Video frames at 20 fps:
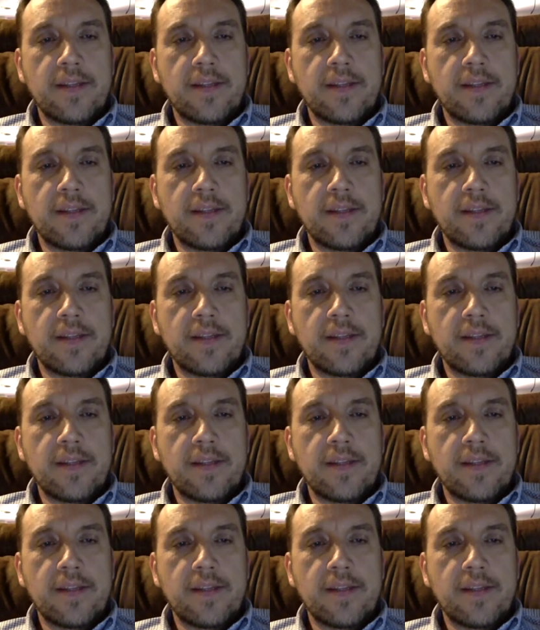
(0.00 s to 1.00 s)
suddenly
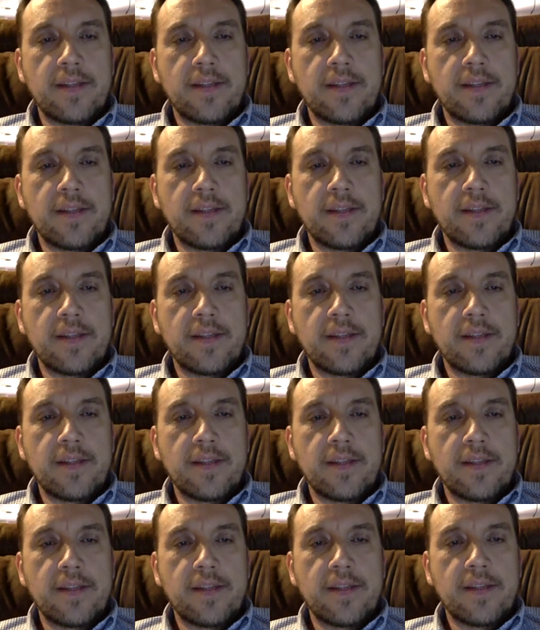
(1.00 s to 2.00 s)
we make the correlation
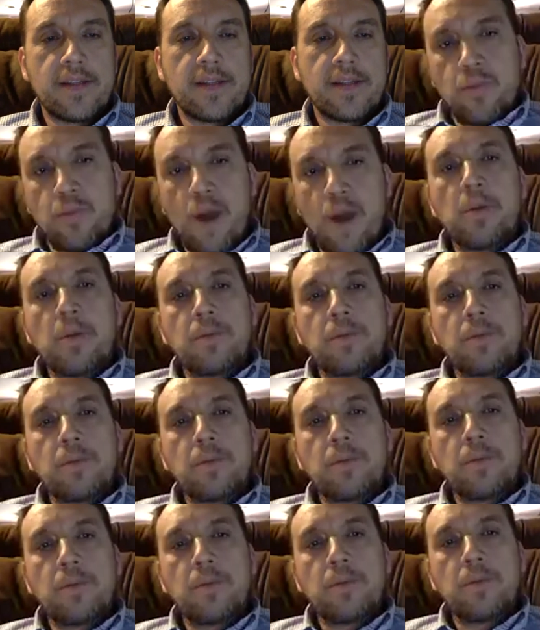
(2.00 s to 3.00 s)
problem
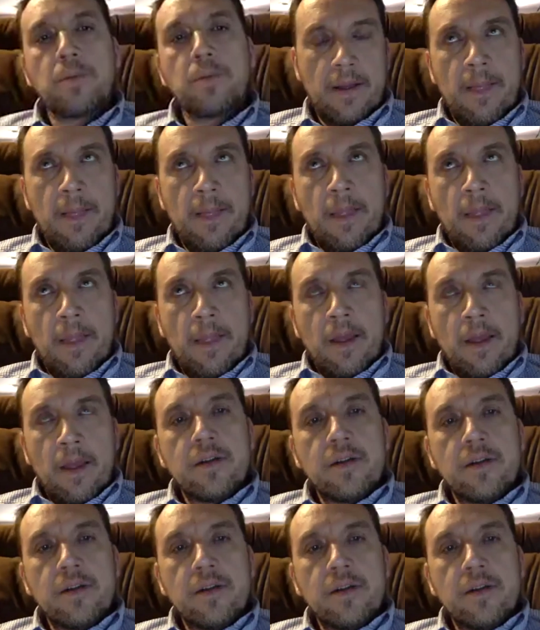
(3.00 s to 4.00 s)
dramatically different.
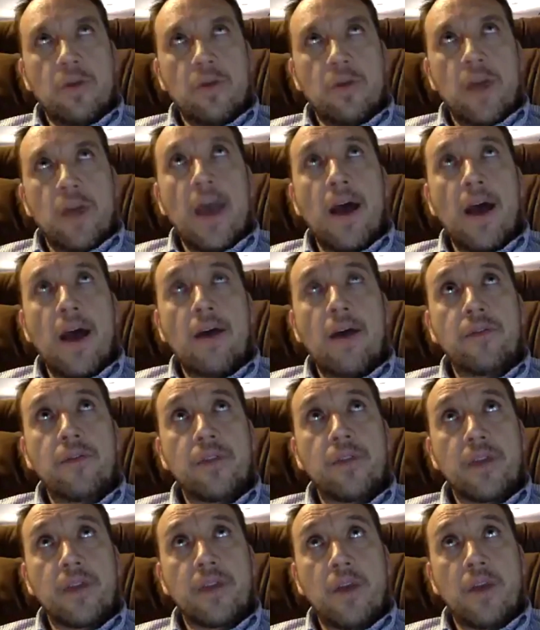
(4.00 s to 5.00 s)

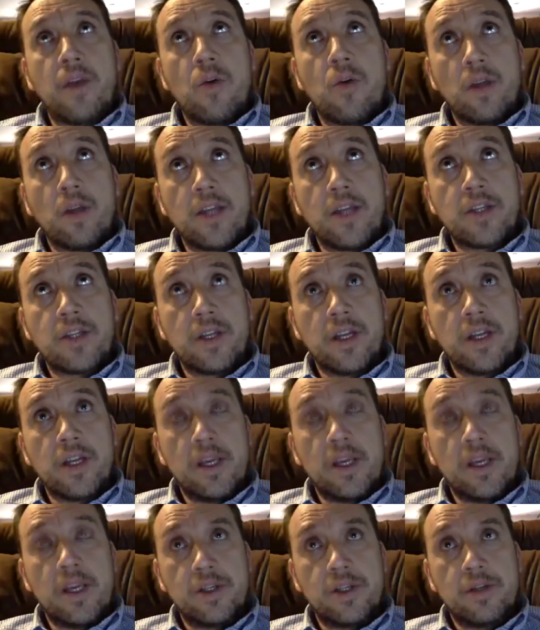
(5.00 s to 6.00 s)
Physical
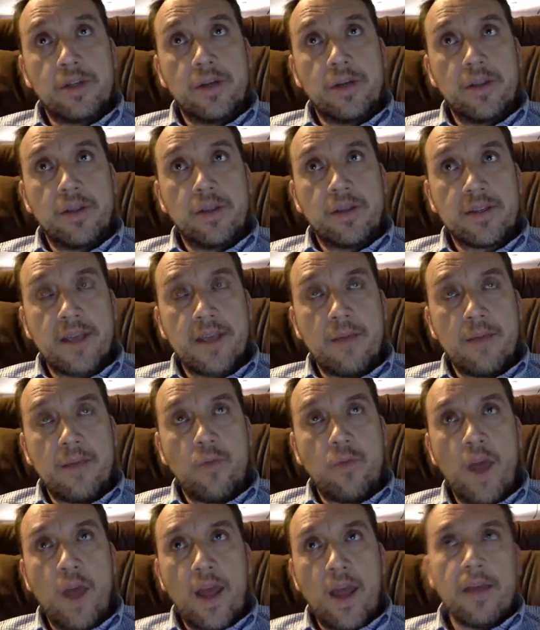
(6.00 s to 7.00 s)
credentials don't have
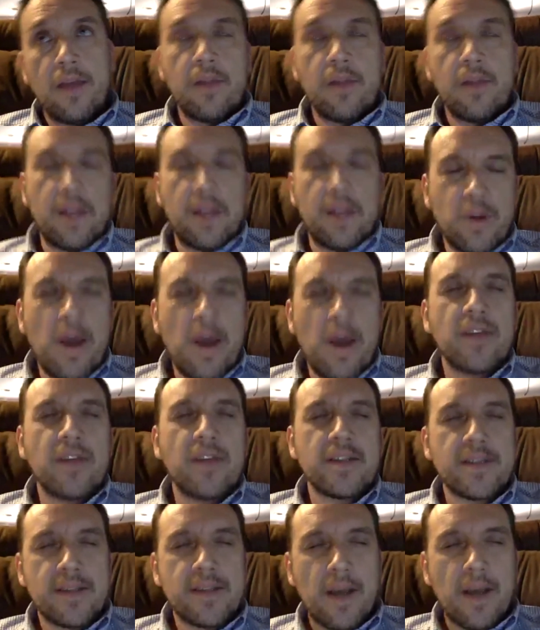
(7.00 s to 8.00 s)
the correlation issue
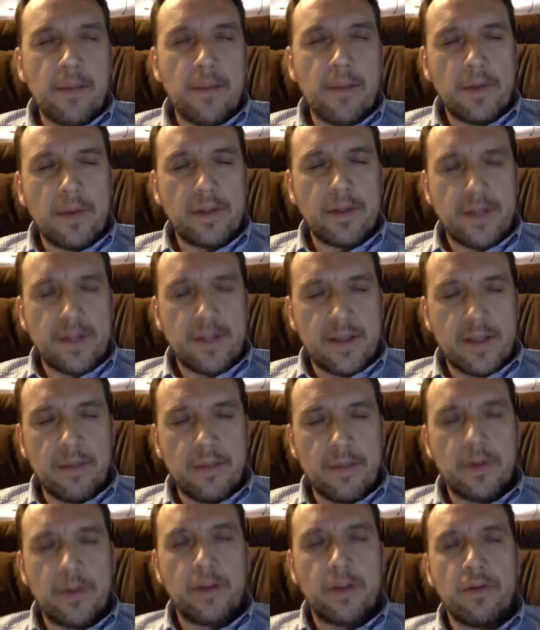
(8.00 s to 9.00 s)
in the same way. They
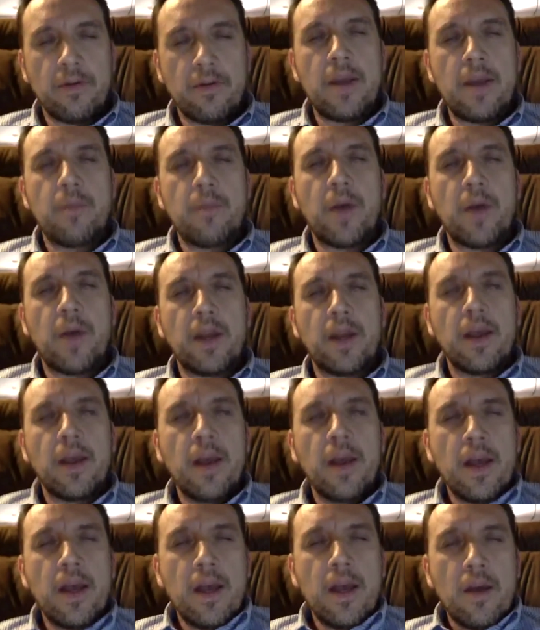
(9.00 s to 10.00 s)
do have it to
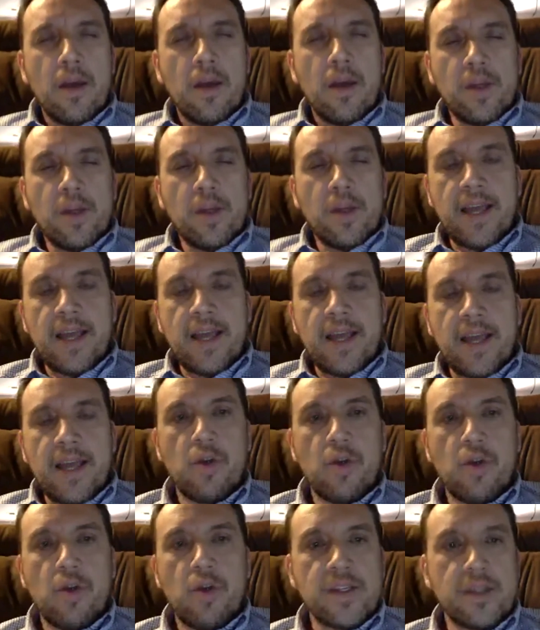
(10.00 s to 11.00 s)
some degree, but
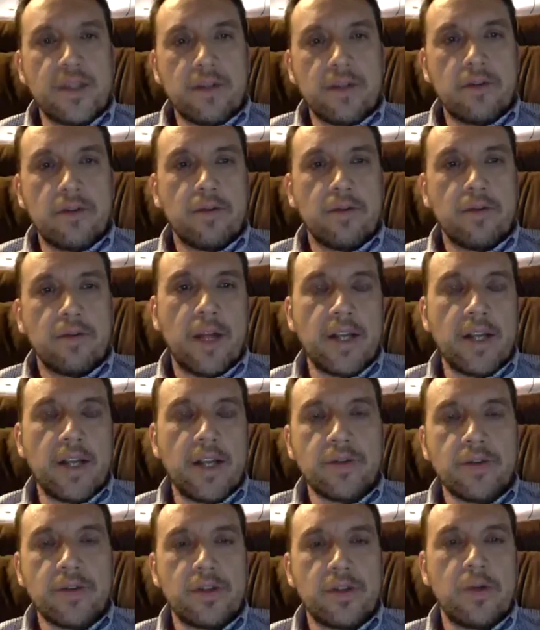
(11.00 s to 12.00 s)
we tend to show
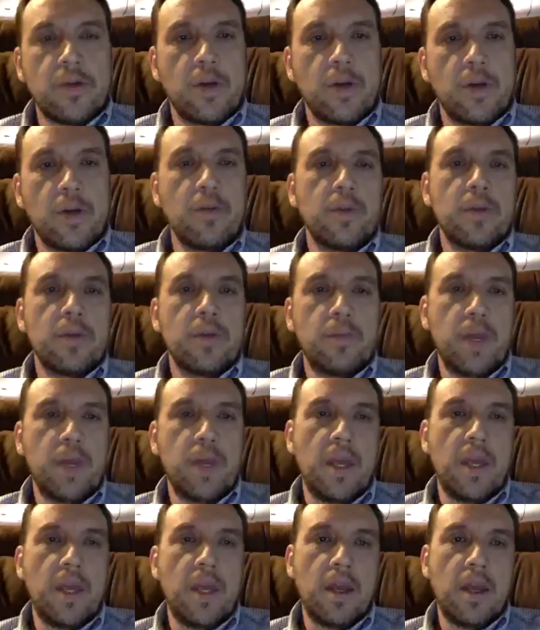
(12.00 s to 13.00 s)
physical credentials to
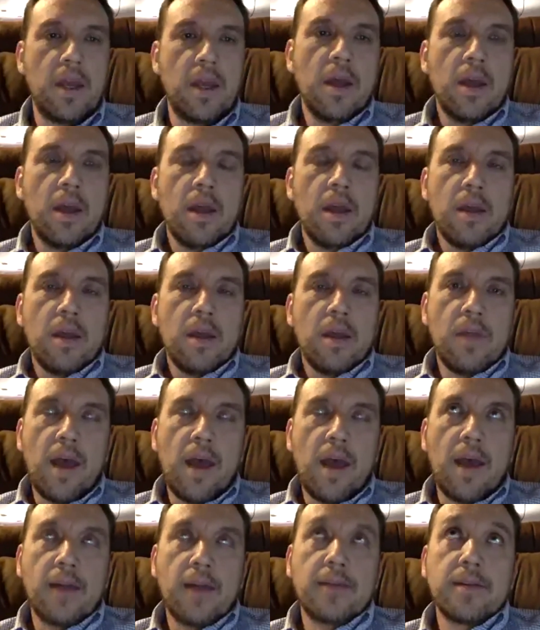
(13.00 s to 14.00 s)
a human being
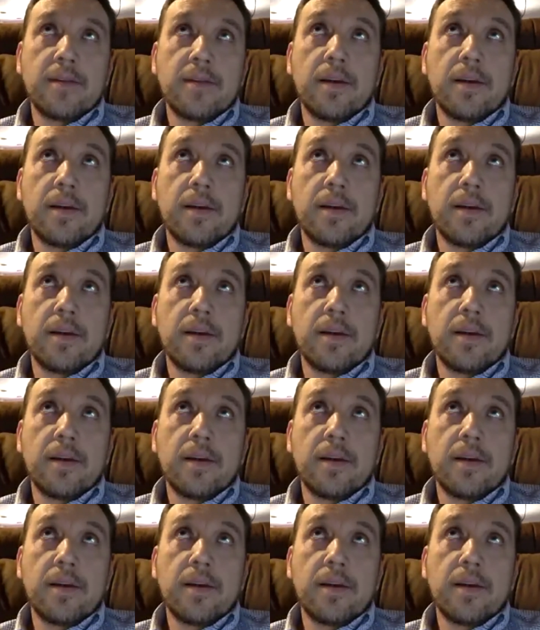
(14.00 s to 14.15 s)
that